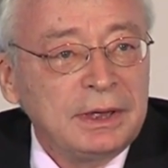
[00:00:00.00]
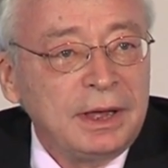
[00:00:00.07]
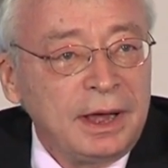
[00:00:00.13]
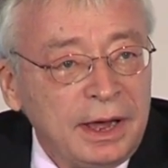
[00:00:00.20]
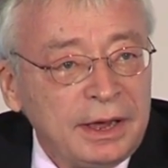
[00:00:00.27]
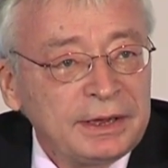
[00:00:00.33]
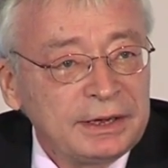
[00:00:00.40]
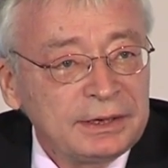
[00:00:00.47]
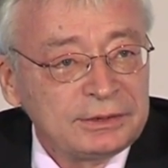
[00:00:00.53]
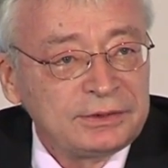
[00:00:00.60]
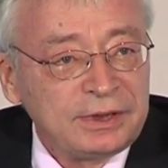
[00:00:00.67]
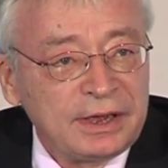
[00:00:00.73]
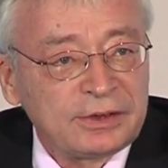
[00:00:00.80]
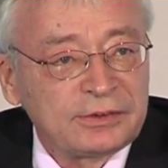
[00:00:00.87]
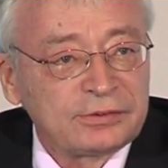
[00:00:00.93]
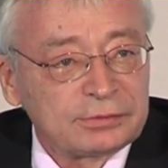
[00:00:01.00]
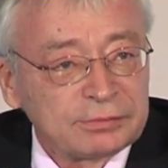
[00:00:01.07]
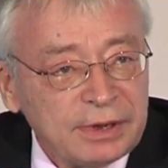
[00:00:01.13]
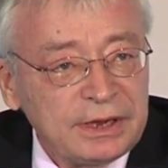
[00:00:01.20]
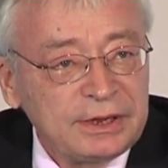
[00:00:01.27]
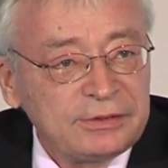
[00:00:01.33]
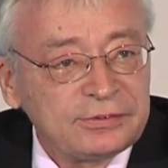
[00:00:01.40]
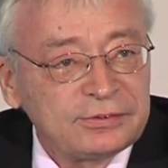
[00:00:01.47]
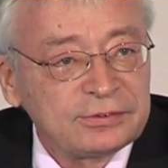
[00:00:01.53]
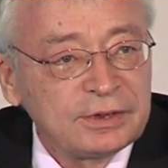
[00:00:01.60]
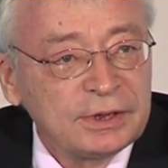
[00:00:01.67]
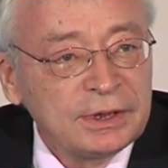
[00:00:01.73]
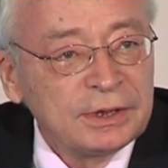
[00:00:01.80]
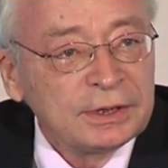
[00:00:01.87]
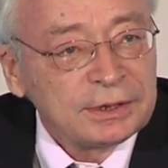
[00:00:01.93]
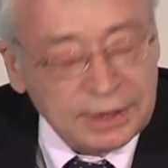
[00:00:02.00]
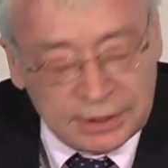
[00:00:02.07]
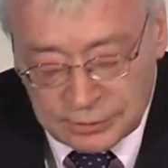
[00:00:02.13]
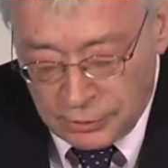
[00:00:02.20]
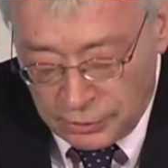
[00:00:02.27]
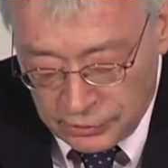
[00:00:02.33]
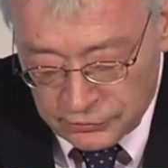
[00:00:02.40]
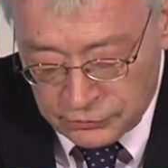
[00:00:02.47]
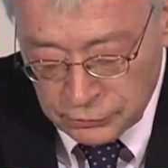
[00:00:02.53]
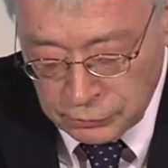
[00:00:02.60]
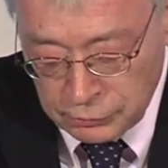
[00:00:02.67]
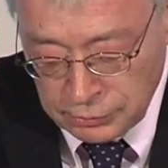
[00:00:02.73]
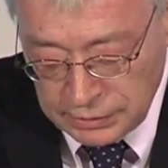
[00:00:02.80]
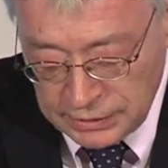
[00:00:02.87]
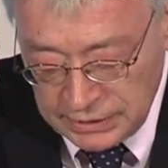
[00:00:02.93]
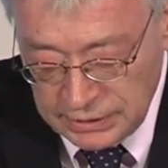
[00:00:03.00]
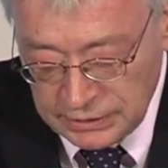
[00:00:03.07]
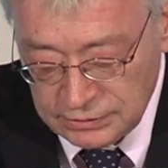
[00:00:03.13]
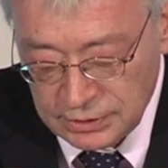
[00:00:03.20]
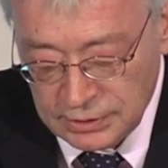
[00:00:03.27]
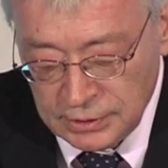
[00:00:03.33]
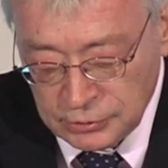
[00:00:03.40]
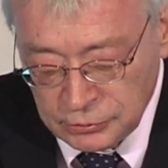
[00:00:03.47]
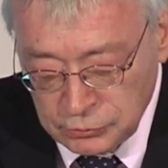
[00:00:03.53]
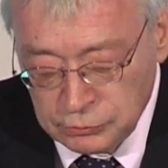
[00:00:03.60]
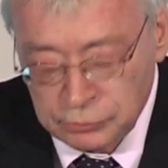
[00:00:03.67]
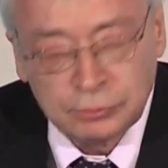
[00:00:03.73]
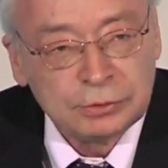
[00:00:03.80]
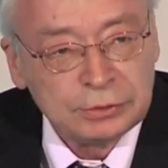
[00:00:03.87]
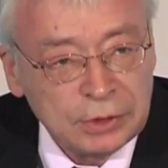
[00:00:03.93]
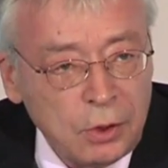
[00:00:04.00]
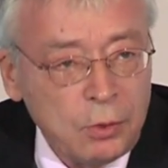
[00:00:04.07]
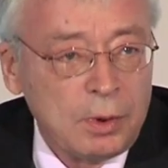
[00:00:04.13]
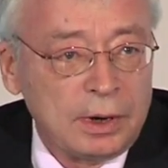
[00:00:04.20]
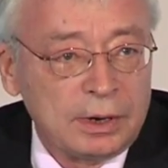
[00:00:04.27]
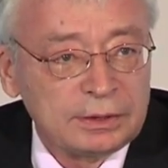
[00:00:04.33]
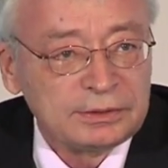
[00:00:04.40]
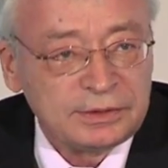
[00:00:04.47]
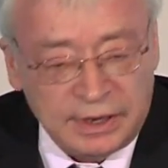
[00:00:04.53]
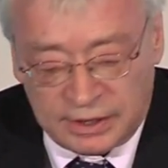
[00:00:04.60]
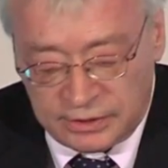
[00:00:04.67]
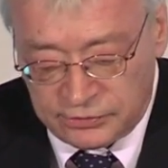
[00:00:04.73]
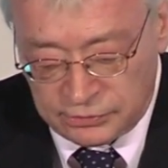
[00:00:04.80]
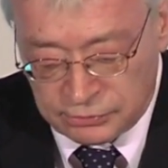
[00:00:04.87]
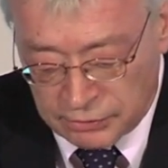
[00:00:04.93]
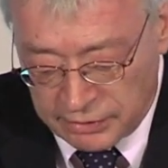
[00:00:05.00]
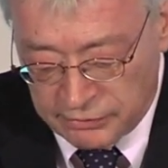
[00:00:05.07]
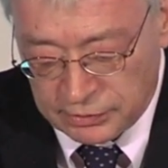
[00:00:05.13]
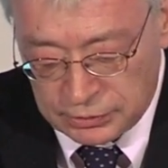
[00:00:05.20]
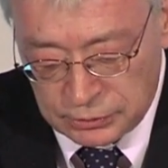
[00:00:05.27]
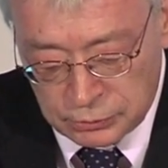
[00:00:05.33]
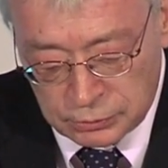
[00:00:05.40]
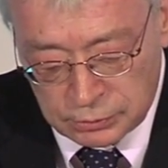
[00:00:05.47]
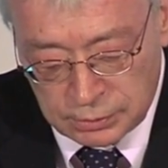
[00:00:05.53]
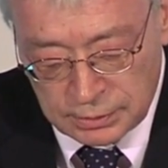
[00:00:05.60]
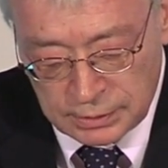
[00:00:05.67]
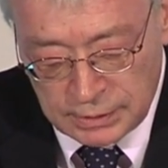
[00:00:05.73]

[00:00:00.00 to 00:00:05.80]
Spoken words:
Higher tax rates can also lead to lower tax revenue.